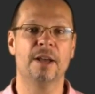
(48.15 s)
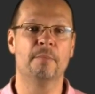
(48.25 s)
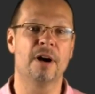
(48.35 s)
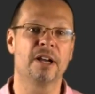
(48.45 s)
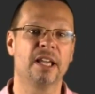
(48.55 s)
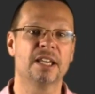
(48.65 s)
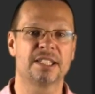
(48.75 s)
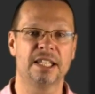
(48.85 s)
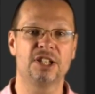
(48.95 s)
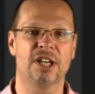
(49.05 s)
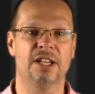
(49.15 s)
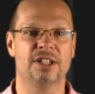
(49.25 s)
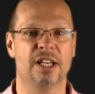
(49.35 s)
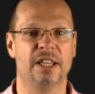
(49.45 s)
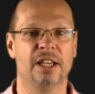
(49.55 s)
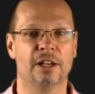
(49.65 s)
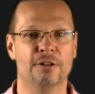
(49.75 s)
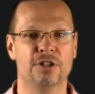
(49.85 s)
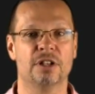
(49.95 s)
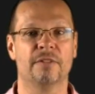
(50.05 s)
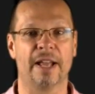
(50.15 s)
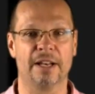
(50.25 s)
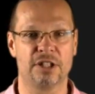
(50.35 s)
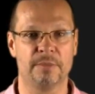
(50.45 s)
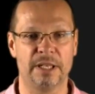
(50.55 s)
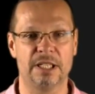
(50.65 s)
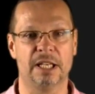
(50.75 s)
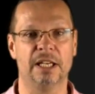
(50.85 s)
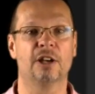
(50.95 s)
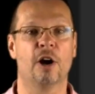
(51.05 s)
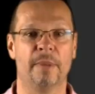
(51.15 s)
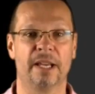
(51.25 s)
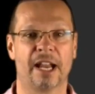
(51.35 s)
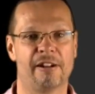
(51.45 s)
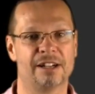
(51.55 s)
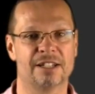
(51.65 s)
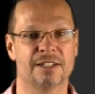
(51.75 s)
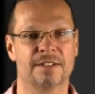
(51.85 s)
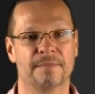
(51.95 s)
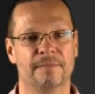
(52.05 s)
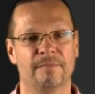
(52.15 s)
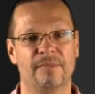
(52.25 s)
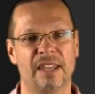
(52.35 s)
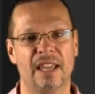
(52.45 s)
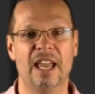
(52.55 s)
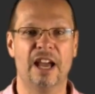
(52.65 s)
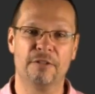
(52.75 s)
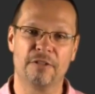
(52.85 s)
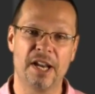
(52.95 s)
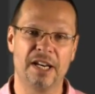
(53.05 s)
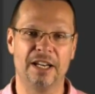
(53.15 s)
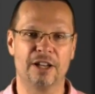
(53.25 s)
marking a sea change in the inclusion of L G B T comic characters. And finally,